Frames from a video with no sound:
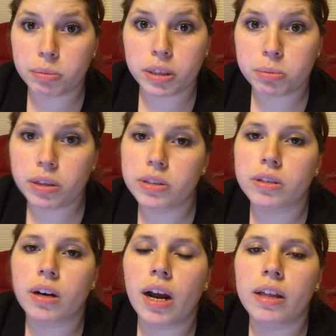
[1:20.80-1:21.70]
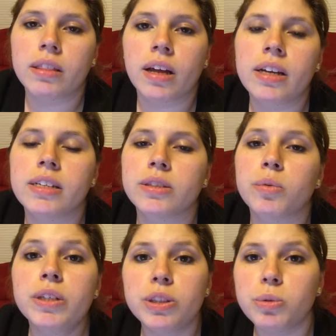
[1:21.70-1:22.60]
blood pressure? And that is
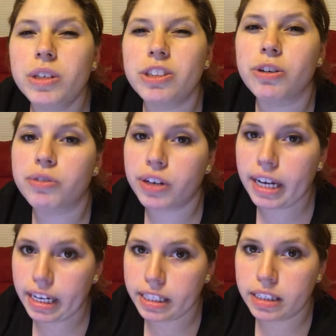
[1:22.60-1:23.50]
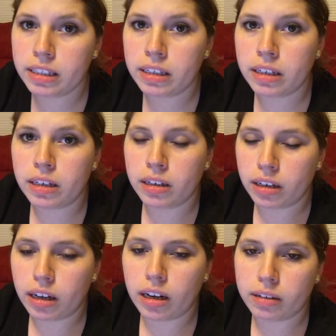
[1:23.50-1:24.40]
120/80
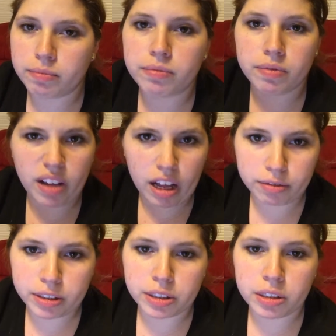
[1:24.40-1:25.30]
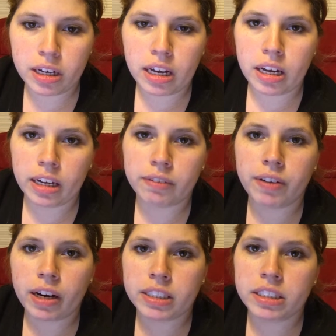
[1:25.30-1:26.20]
average. It
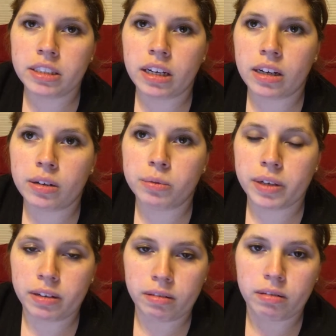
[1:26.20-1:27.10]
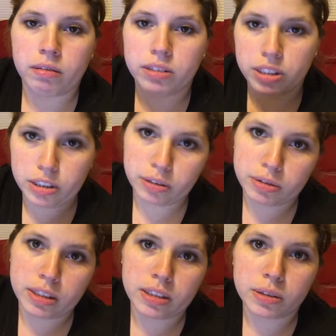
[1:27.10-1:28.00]
varies with
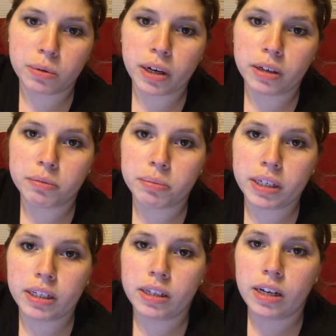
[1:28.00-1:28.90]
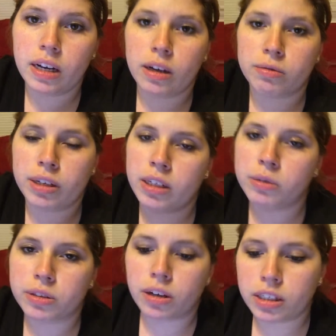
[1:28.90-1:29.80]
children as well, but right now
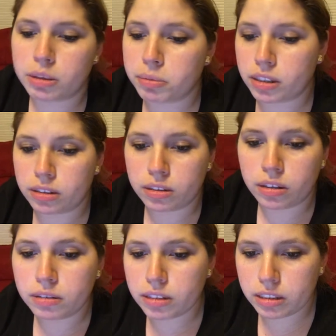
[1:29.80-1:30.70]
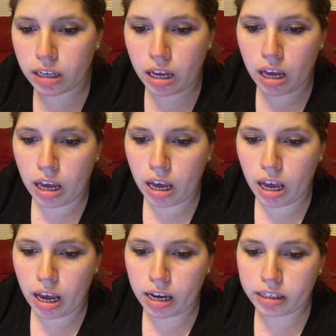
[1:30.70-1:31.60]
we're talking about adults.
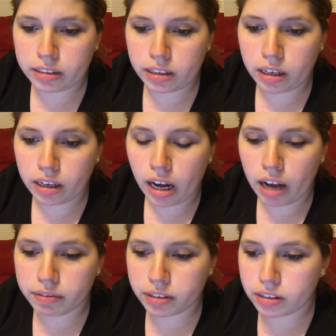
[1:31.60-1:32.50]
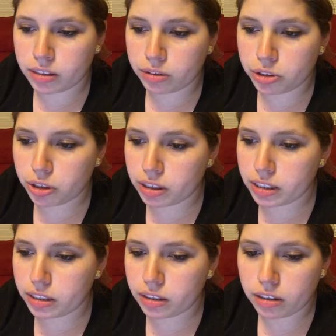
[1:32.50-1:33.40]
And I have a little chart
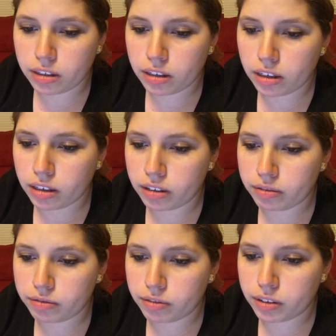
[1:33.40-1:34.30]
here of